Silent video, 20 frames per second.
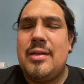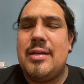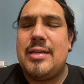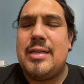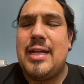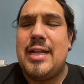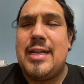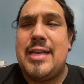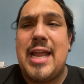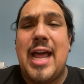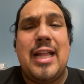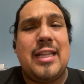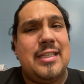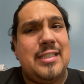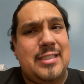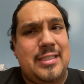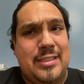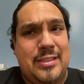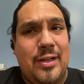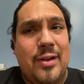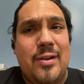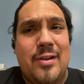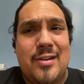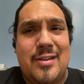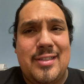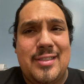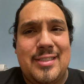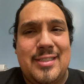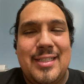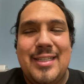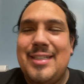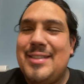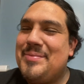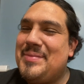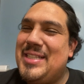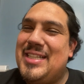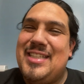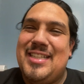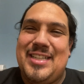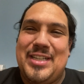the Dallas Stars.
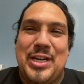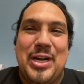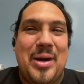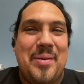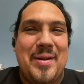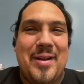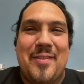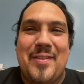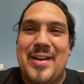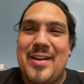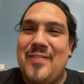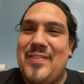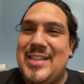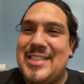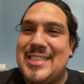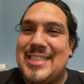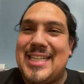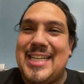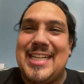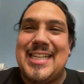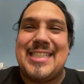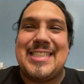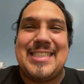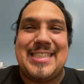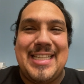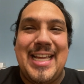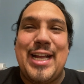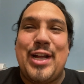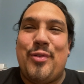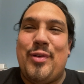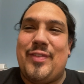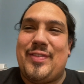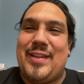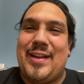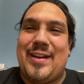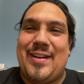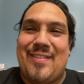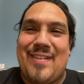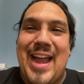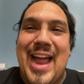Your homie Arena Vince is going to stick with
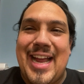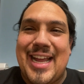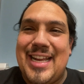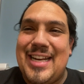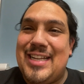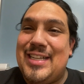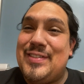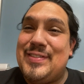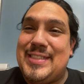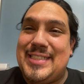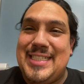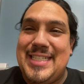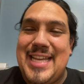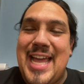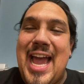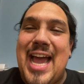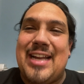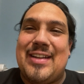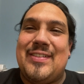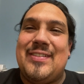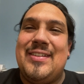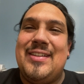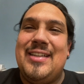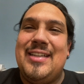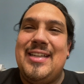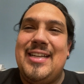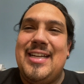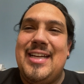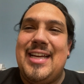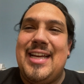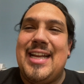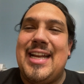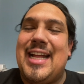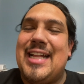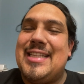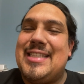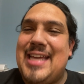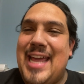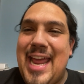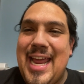the Kraken of Seattle, and
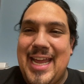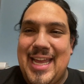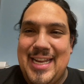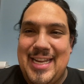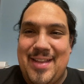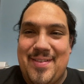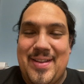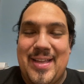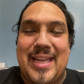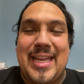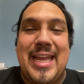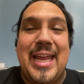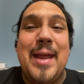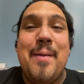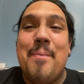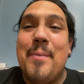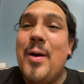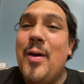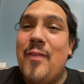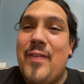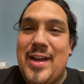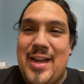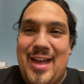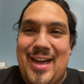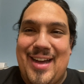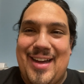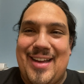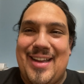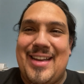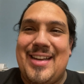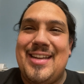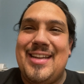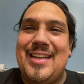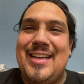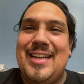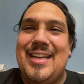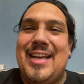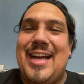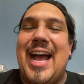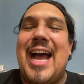I'm taking them to keep moving on.
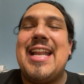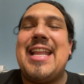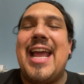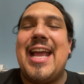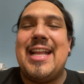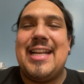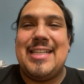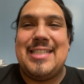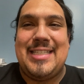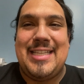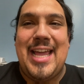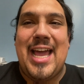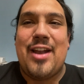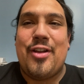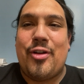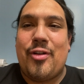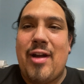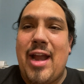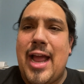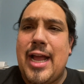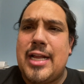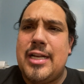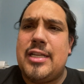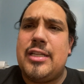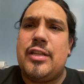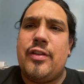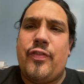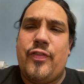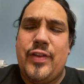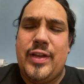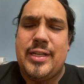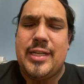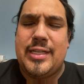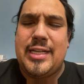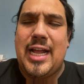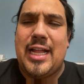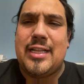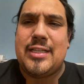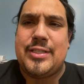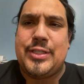I'm taking the Seattle Kraken to defeat the
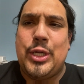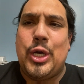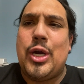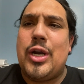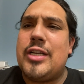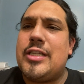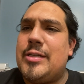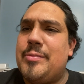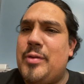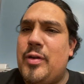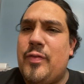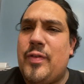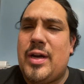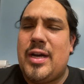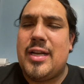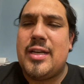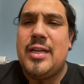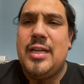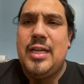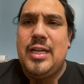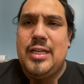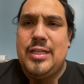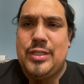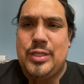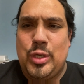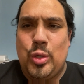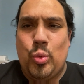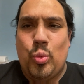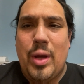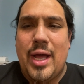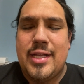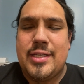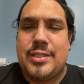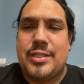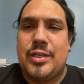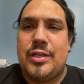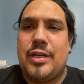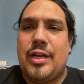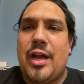Dallas Stars and move on to the Western